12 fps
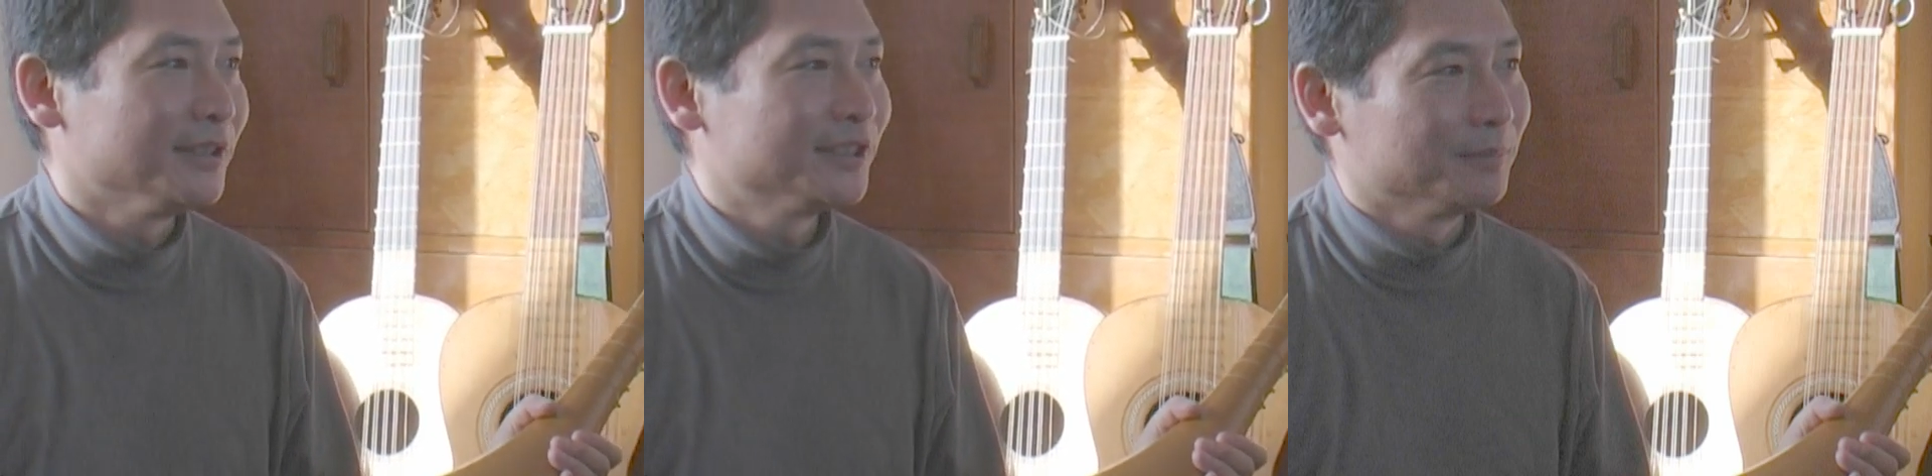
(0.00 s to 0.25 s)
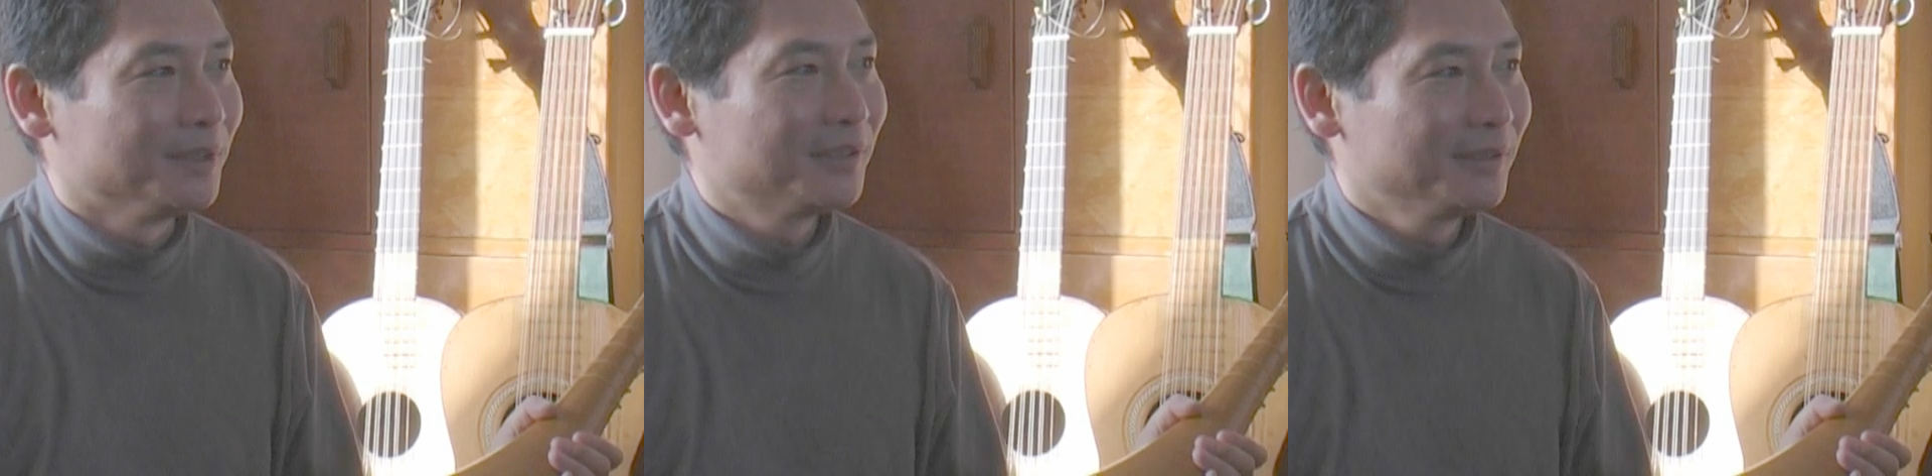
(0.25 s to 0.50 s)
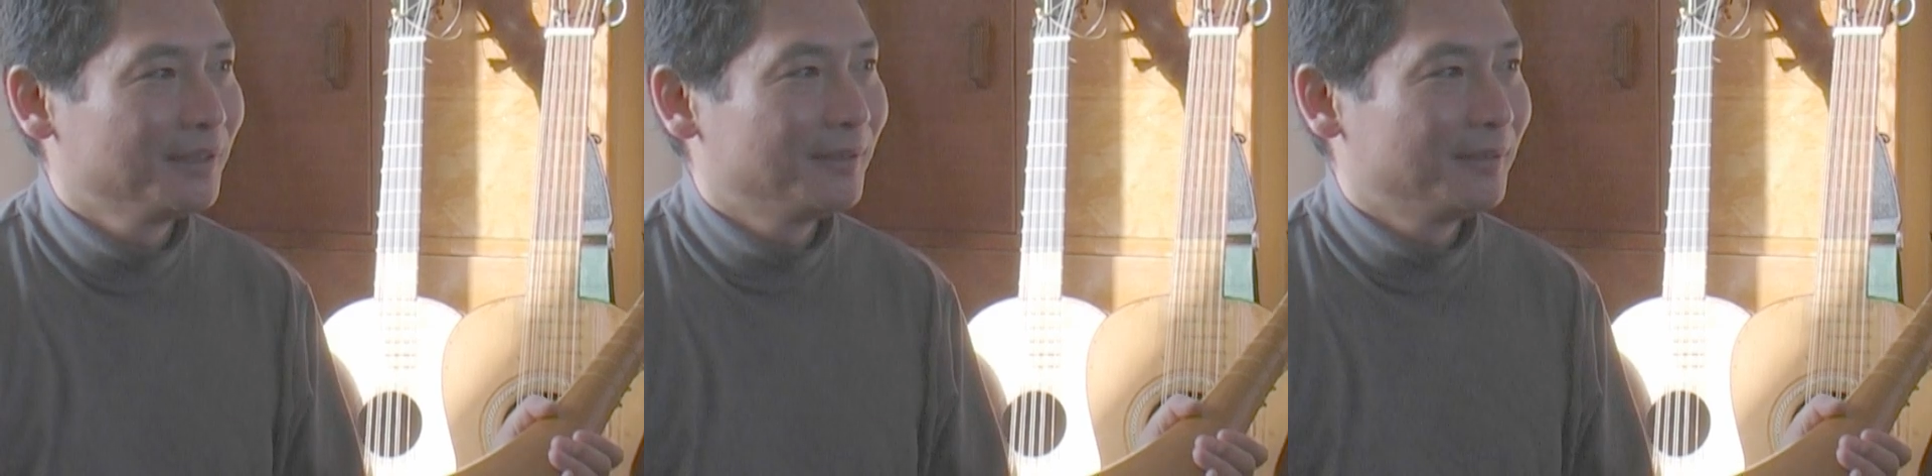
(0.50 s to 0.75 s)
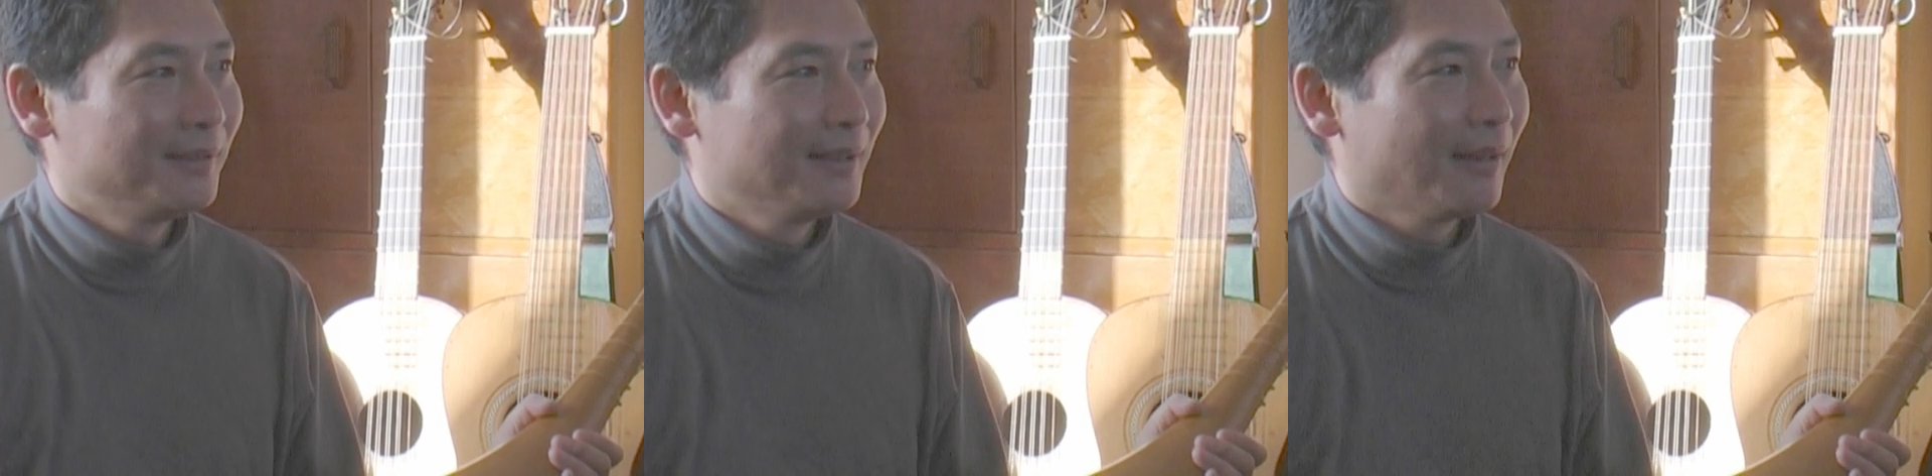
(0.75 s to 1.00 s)
instrument.
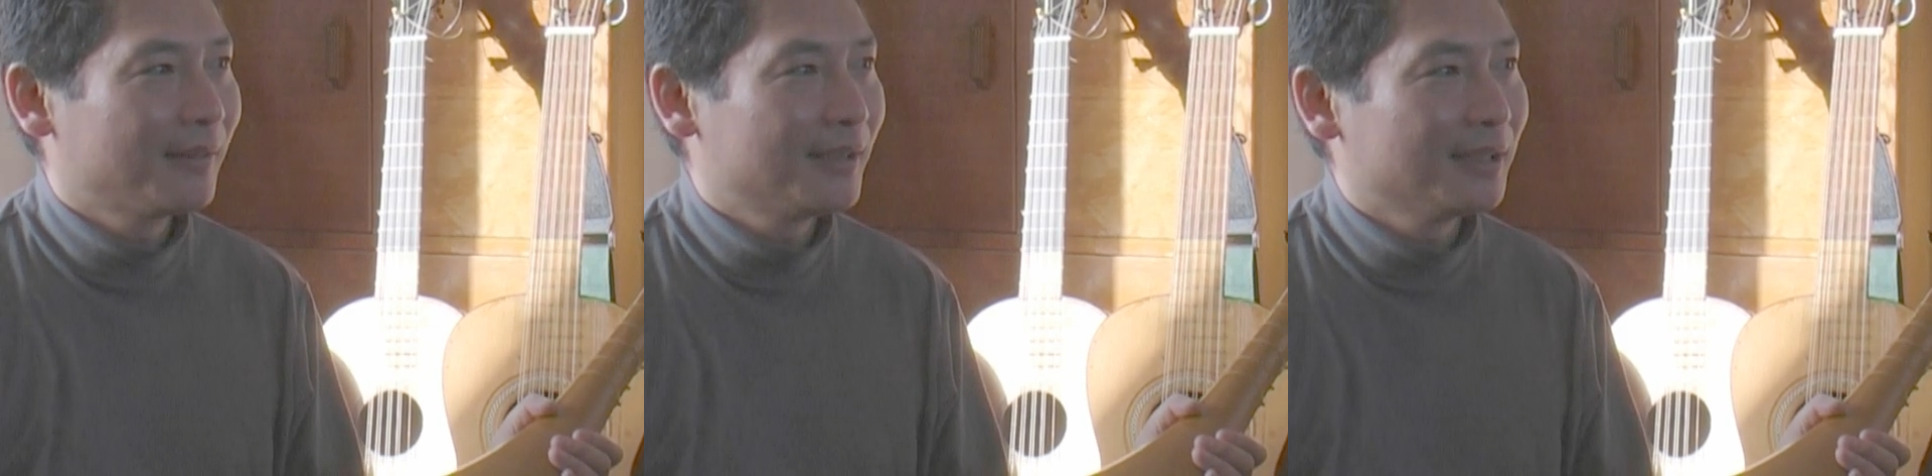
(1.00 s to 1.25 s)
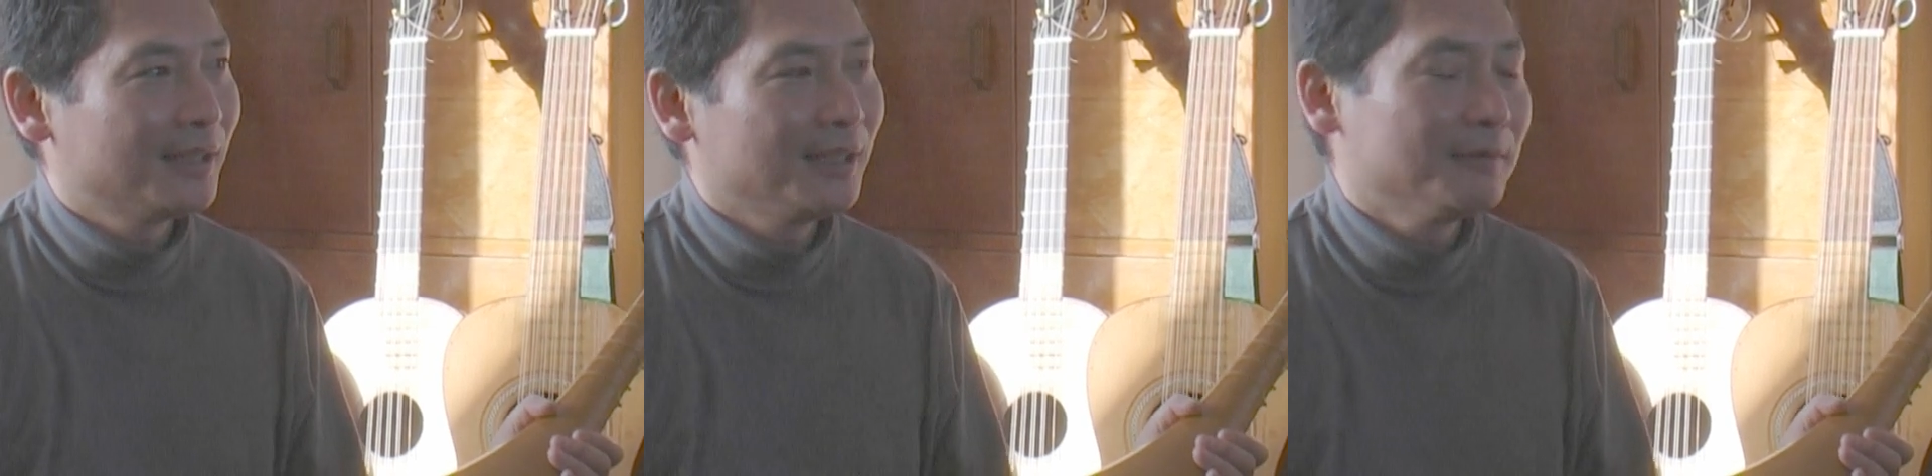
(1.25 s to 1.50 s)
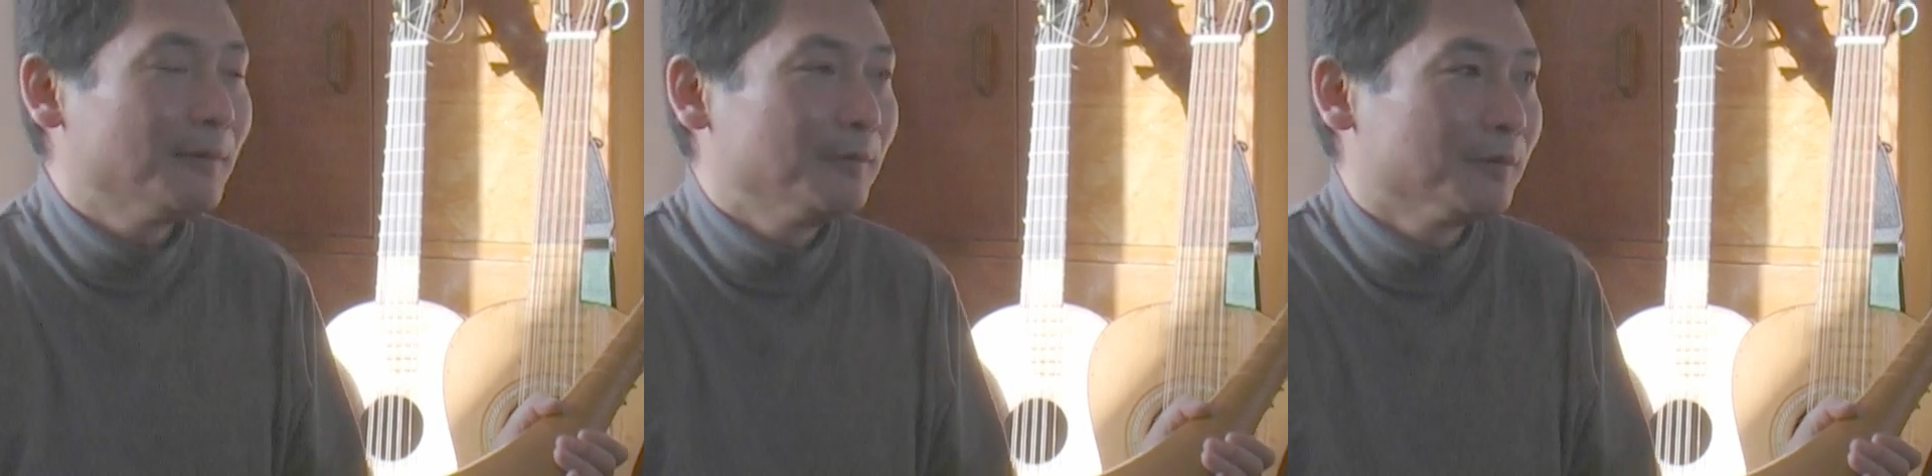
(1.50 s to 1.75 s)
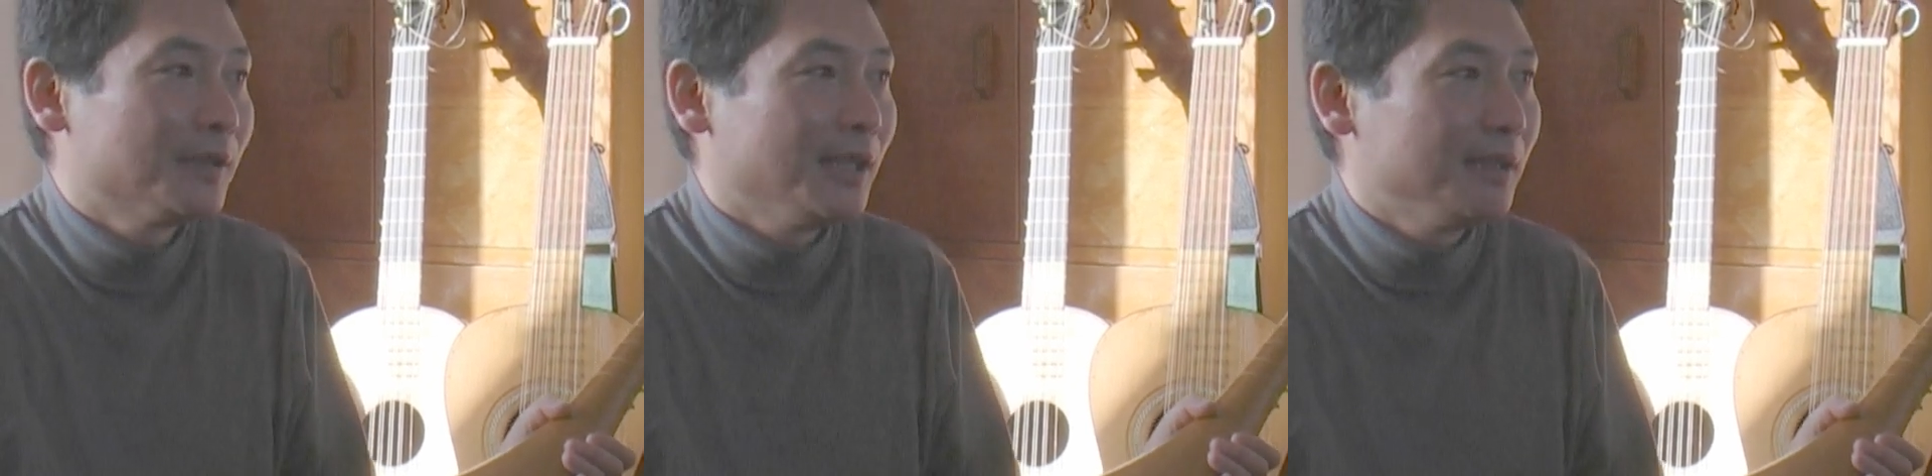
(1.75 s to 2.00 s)
13 or
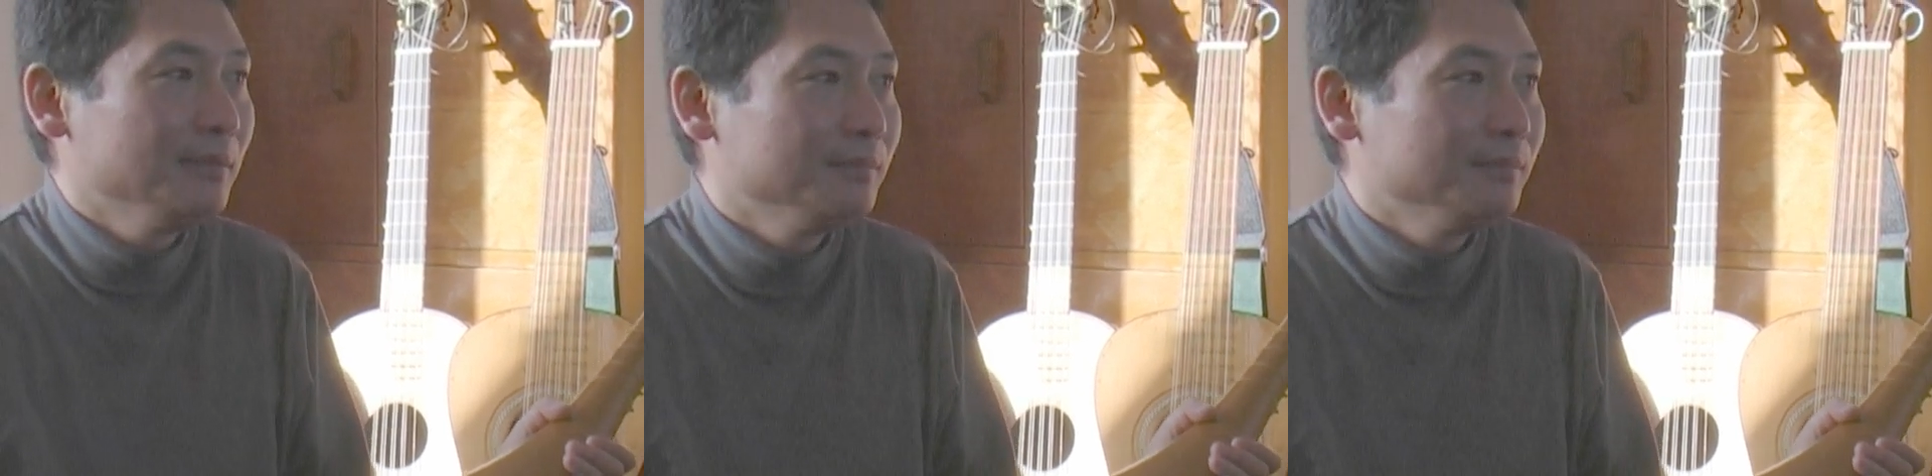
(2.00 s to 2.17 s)
14.